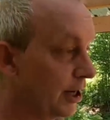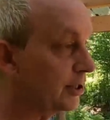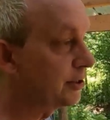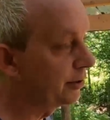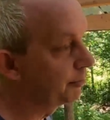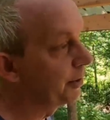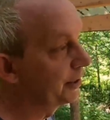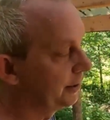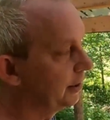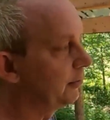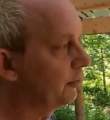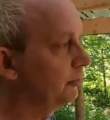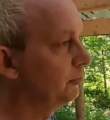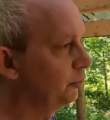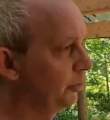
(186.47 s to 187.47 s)
That's the big
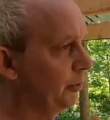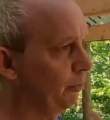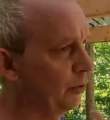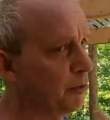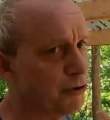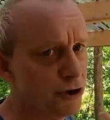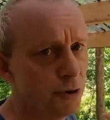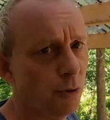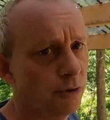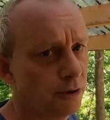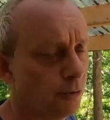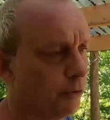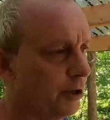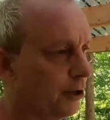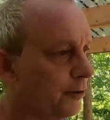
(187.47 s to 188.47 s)
deal. We, we were short
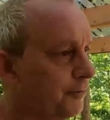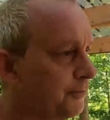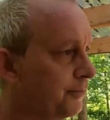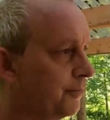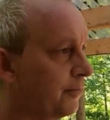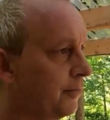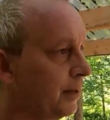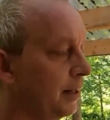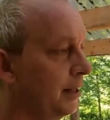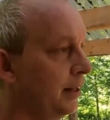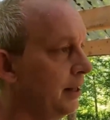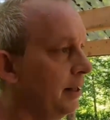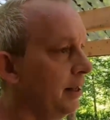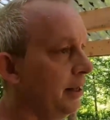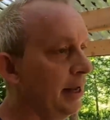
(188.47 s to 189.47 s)
in the winter.
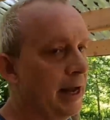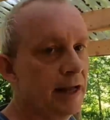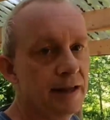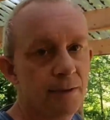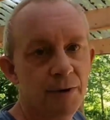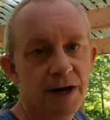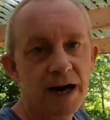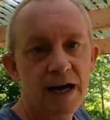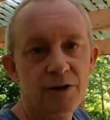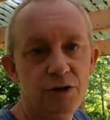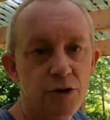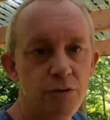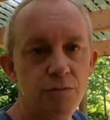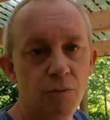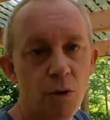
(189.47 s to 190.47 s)
And then we got
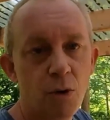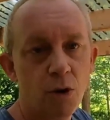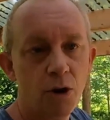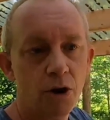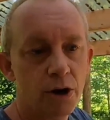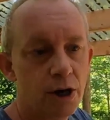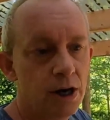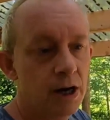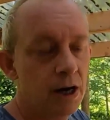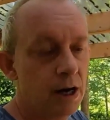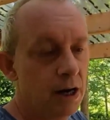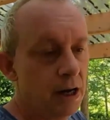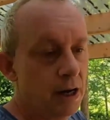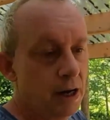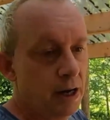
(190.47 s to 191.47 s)
two more
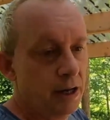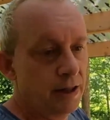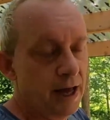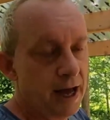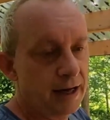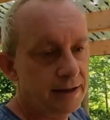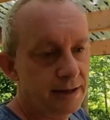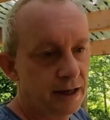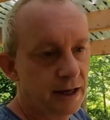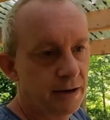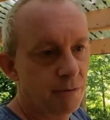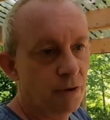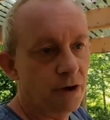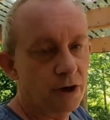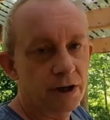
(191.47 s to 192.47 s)
that
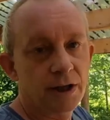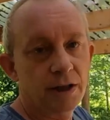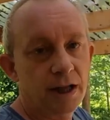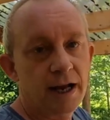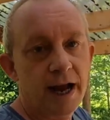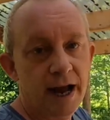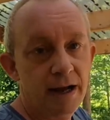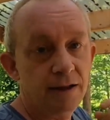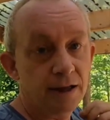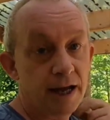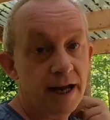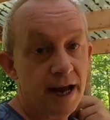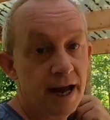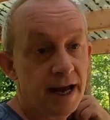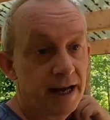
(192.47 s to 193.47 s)
uh, we're gonna lay,
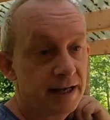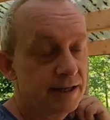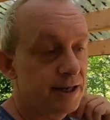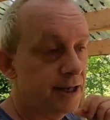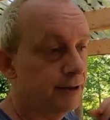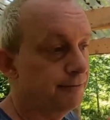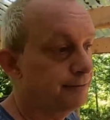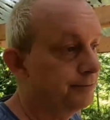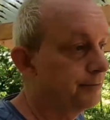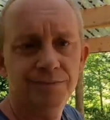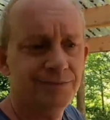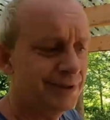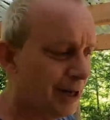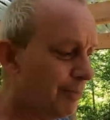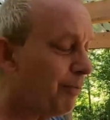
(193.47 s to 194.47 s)
lay eggs.
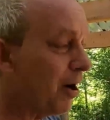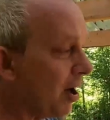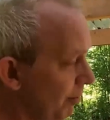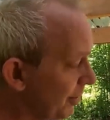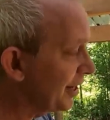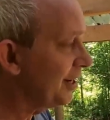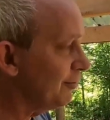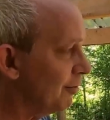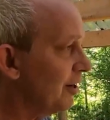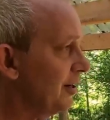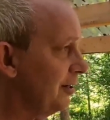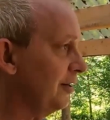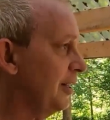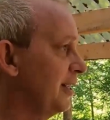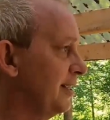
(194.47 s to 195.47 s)
They're probably getting
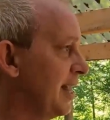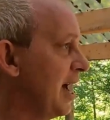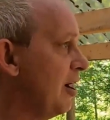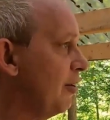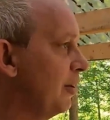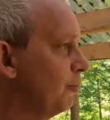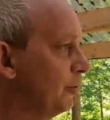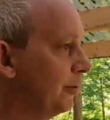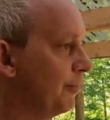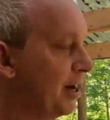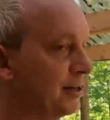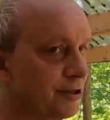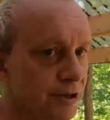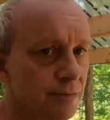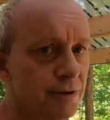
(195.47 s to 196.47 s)
ready to lay now, I would
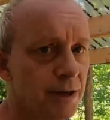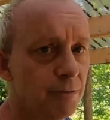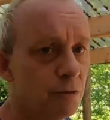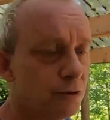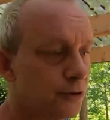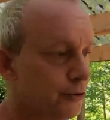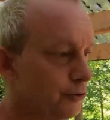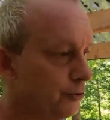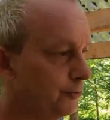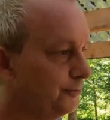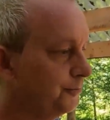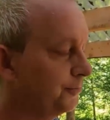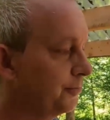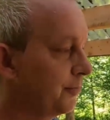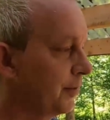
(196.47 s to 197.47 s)
imagine, sometime real
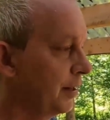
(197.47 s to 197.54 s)
soon.